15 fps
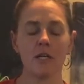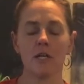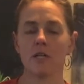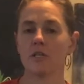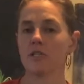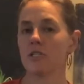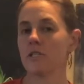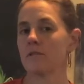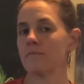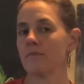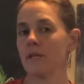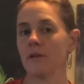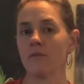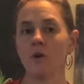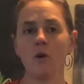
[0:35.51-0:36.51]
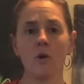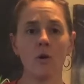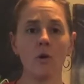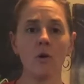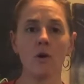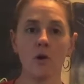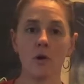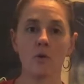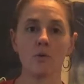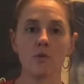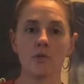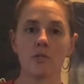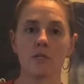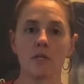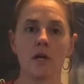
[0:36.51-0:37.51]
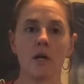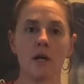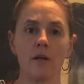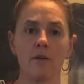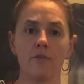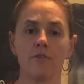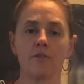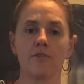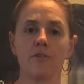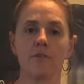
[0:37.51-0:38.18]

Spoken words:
They have a whole host of